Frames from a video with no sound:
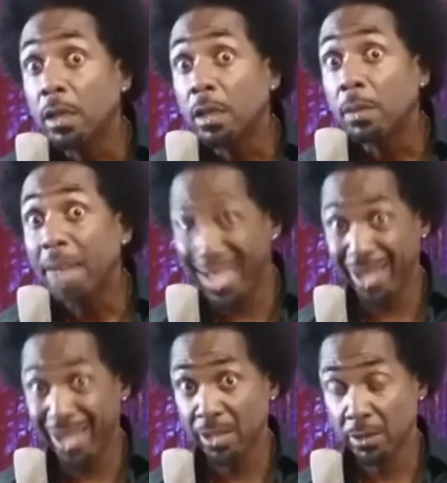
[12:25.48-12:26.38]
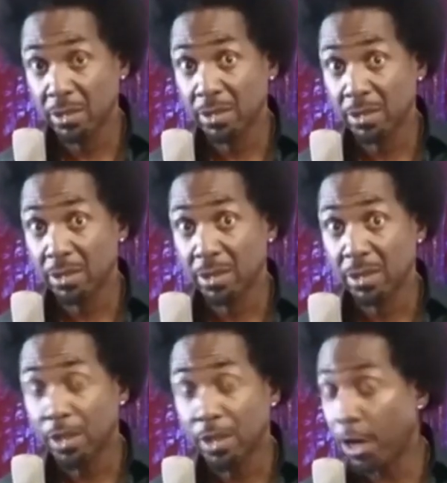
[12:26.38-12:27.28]
Bye.
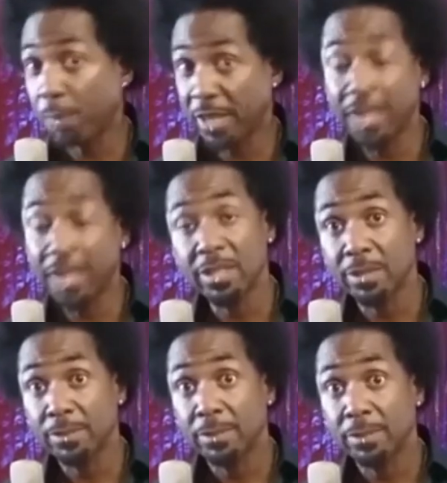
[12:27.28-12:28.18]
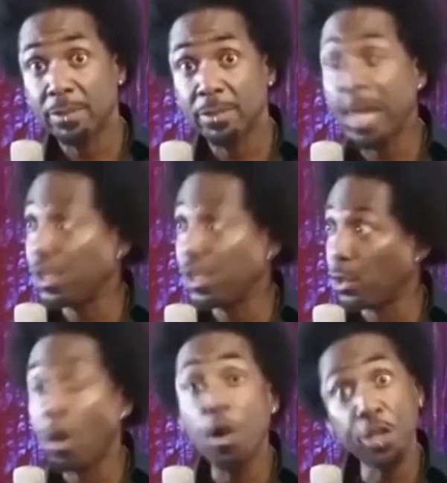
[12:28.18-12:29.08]
Curb kicked, and
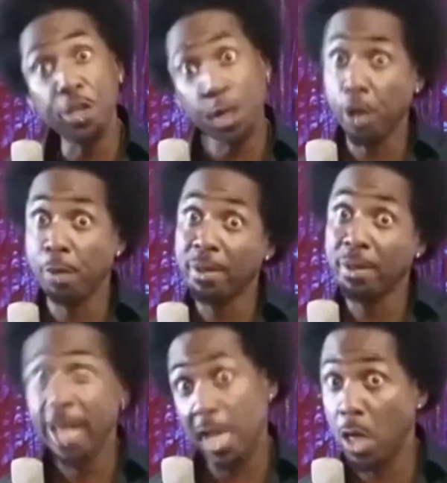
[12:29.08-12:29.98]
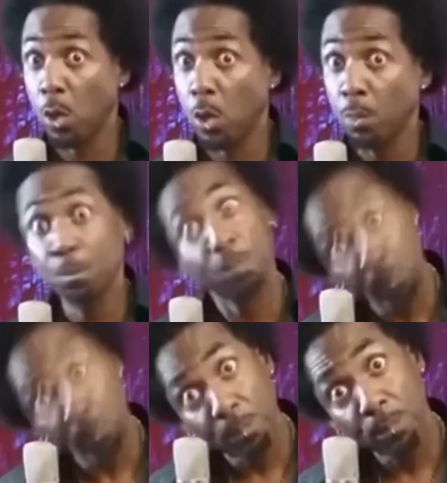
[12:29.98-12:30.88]
you're on the curb. Hello.
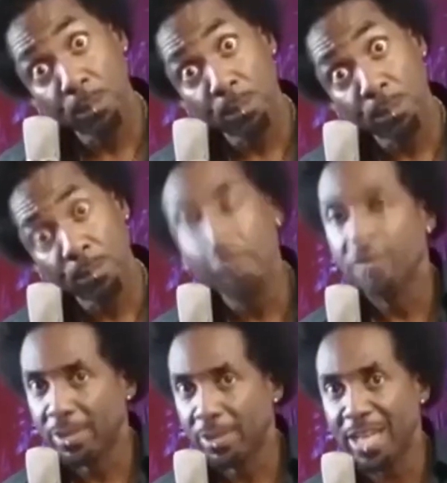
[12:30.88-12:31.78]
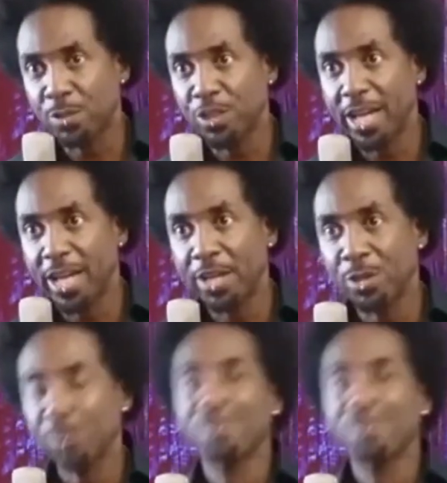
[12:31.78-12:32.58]
That's what you got to do.